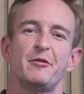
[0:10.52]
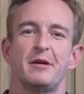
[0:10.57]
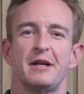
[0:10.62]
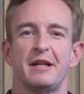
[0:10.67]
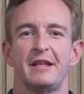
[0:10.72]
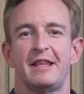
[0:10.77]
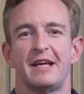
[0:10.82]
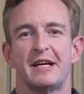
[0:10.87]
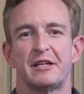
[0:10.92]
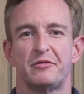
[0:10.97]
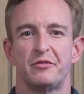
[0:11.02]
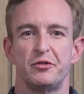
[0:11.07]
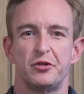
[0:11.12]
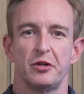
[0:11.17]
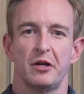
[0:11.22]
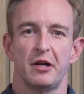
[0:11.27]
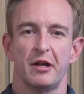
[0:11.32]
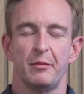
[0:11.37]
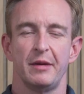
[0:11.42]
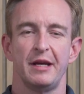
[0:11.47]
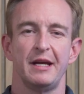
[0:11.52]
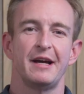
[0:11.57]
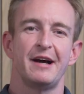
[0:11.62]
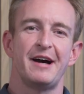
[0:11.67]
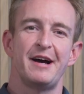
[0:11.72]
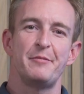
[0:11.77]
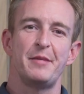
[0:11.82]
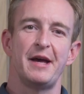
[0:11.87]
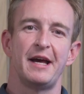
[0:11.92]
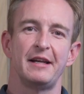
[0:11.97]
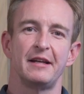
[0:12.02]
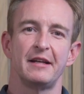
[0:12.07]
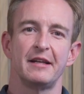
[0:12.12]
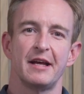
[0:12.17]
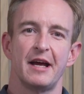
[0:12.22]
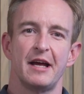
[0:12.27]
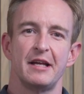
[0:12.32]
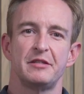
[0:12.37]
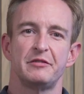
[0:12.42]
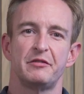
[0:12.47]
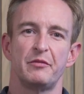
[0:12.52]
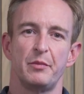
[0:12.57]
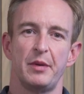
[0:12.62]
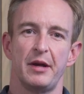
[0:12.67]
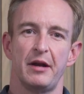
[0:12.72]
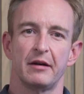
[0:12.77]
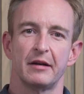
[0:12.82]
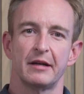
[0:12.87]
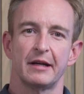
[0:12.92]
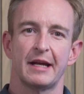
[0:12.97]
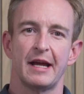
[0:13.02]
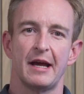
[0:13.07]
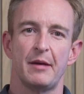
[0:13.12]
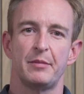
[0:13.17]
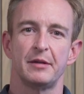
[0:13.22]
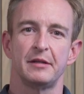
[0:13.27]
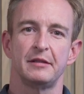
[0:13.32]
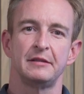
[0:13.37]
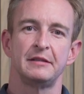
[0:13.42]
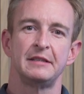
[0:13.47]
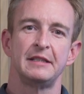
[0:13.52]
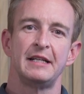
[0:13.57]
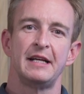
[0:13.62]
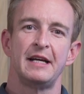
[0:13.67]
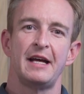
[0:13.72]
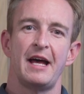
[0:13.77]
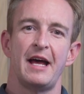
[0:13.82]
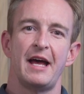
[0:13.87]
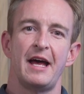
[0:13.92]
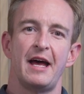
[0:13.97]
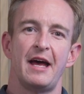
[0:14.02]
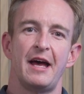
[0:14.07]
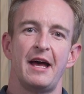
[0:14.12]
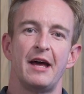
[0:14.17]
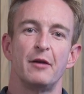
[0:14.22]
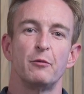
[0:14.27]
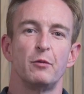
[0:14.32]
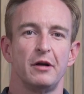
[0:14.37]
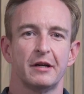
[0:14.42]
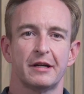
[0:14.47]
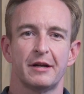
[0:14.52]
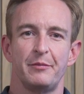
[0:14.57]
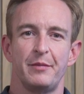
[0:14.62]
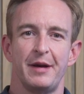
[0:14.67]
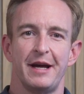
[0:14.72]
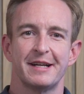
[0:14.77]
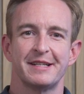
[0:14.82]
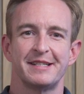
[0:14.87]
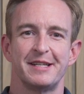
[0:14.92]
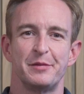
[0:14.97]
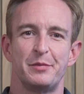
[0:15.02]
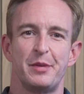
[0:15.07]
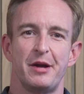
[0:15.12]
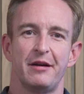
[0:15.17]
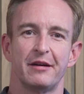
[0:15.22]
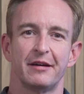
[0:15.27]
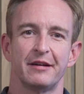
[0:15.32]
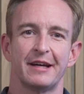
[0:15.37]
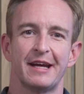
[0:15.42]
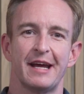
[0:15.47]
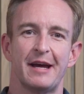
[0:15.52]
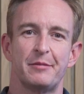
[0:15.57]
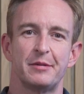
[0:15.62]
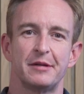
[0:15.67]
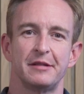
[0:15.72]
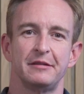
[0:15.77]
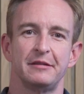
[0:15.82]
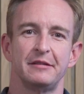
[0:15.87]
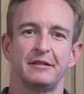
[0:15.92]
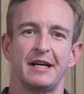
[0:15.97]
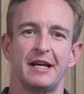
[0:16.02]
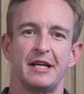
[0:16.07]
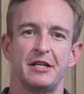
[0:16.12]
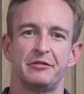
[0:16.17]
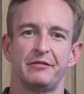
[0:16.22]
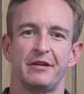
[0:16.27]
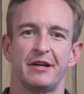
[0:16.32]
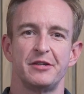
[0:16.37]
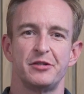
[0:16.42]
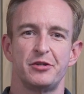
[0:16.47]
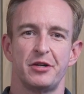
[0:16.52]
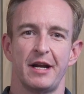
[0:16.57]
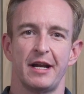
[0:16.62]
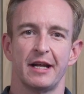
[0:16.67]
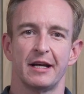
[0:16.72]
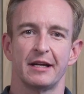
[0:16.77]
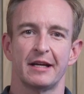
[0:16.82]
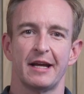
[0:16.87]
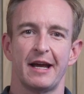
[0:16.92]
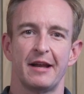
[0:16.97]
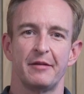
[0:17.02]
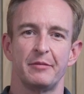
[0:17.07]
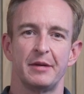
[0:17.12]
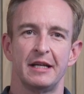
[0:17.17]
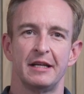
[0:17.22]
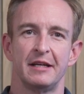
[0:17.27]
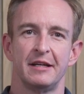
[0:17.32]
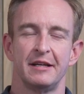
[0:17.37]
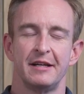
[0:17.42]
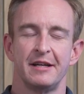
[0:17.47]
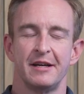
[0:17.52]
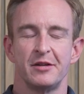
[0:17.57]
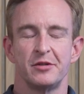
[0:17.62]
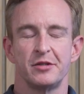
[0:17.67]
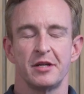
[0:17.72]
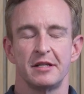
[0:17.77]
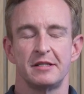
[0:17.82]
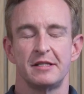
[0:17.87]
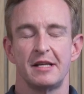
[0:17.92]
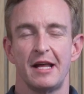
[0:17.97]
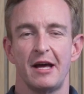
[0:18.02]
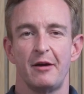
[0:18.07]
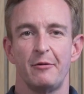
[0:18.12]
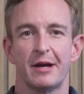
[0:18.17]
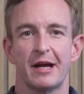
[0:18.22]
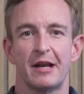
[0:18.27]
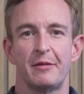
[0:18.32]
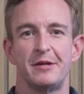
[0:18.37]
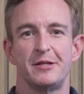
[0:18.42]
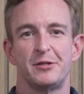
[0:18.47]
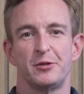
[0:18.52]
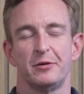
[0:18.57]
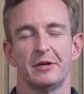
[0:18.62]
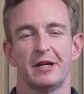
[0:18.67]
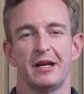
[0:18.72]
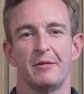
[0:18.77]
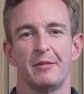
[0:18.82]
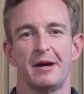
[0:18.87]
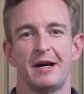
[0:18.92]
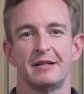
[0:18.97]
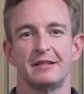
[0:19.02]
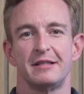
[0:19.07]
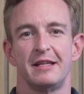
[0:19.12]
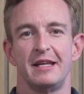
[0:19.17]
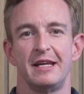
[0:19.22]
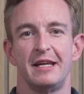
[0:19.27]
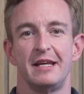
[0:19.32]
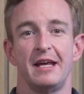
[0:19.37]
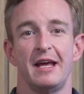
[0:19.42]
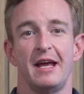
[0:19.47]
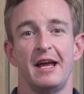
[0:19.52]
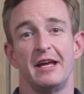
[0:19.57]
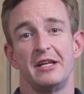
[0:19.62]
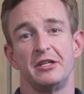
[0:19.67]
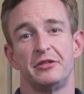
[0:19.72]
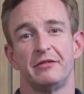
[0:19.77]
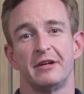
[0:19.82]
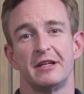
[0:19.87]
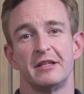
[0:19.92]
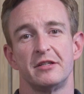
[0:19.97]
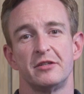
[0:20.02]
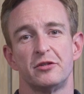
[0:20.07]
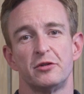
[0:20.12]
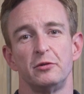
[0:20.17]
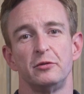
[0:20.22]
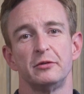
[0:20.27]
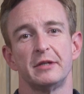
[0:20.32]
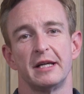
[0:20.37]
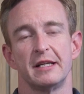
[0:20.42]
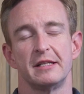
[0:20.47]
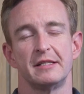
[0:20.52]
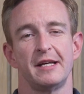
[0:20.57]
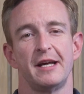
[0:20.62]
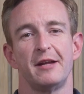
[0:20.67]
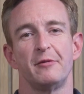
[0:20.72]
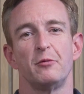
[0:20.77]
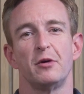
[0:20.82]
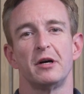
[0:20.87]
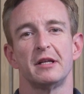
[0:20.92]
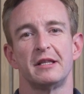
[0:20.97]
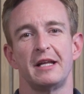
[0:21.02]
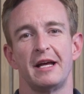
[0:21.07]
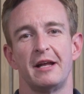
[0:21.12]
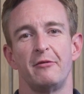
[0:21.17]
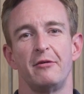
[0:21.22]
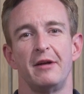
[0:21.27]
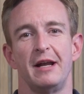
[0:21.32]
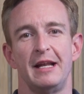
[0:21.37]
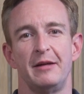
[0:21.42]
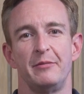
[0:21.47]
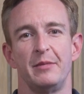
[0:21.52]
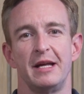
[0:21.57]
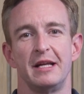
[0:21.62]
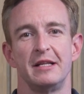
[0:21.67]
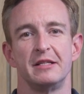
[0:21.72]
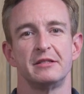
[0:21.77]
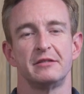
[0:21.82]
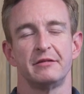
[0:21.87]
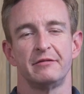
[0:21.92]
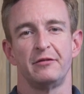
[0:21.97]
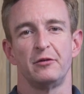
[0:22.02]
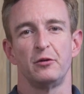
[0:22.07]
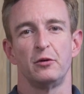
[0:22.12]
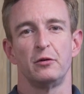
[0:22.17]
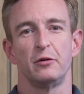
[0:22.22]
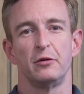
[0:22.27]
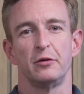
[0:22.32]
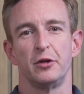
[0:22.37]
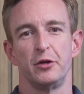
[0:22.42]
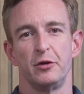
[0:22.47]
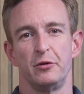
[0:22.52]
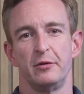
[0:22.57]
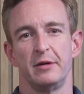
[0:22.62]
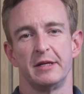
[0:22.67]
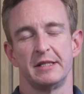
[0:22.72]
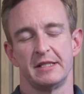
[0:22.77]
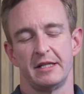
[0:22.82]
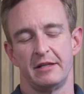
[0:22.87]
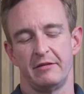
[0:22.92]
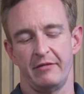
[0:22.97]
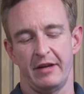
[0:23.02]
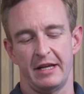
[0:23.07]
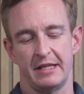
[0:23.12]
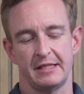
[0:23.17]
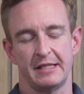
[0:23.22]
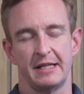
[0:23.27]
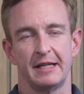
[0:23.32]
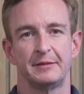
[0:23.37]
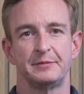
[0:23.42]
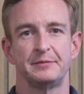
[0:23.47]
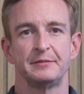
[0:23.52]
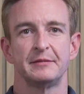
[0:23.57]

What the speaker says: everyone, and thanks for joining me. I'm Alan Yates from Peregrine Capital, and welcome back to the Peregrine Capital Hedge Fund Training Academy. So today we're going to be talking about the Hedge Fund Toolkit and what that really means for you as an investor.